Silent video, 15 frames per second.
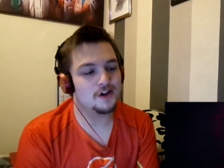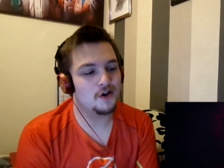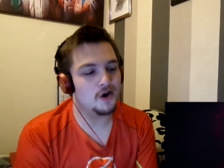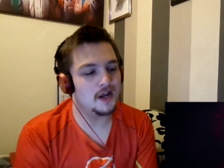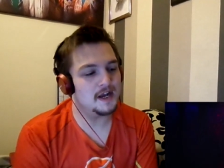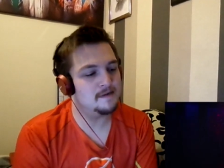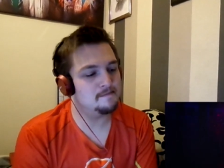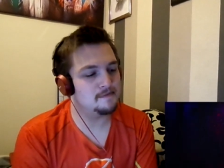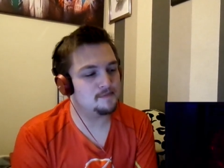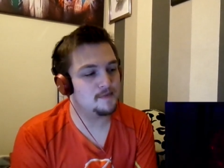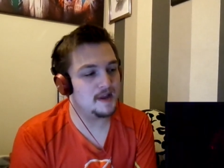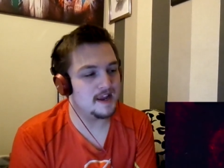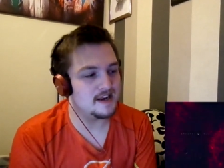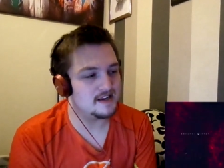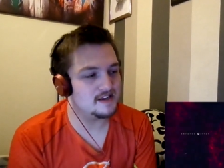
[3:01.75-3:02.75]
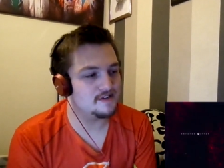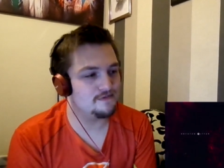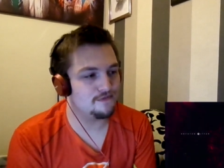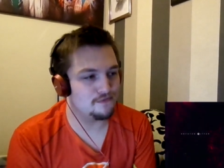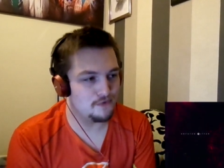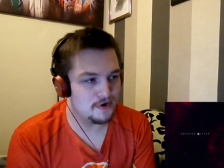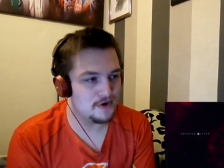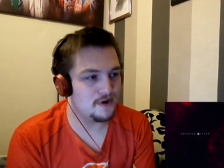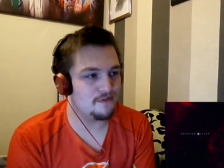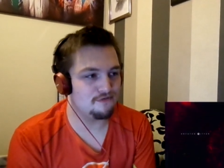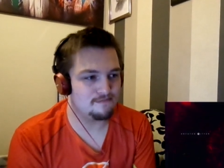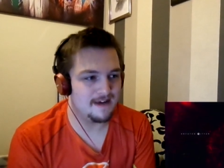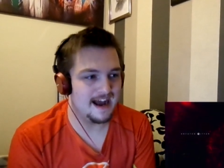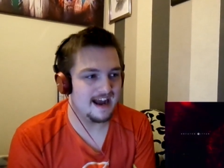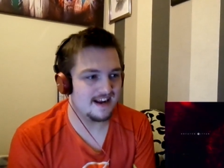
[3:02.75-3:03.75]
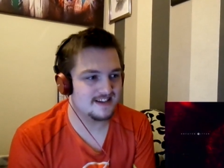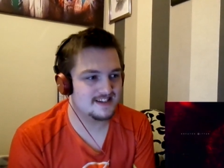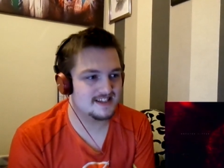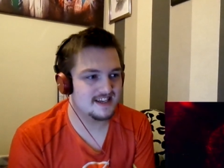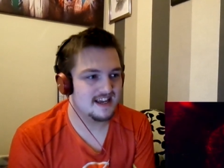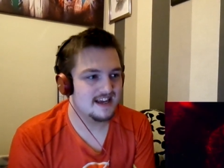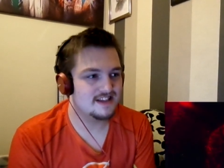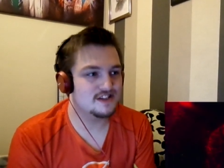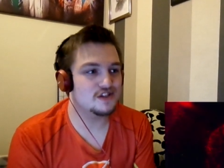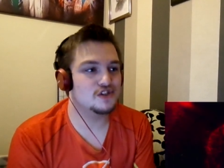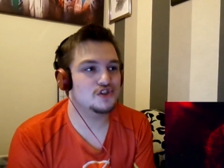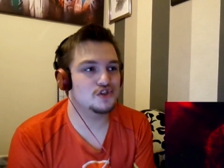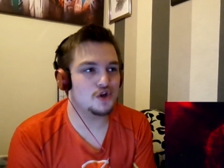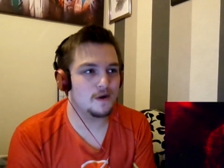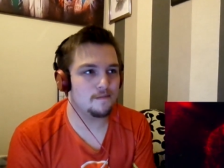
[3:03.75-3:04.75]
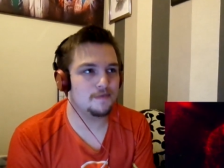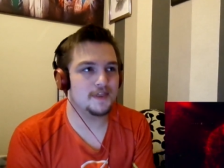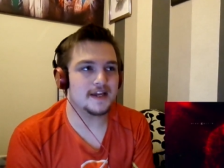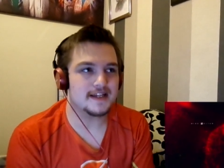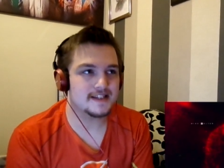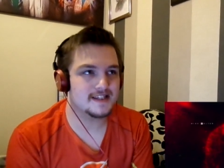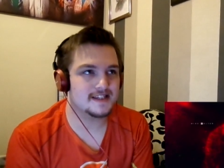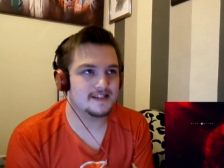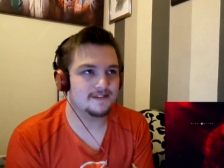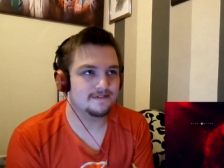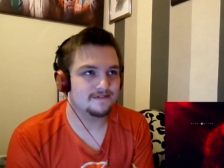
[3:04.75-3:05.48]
got in, in front of Matt to stop this.